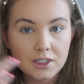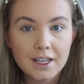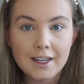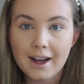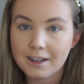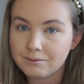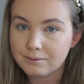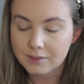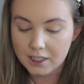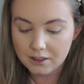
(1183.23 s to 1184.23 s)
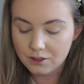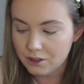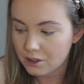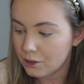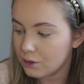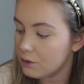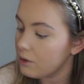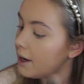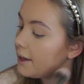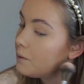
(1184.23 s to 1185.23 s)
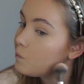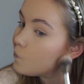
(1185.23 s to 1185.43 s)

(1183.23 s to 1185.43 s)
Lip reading: here, it doesn't look great.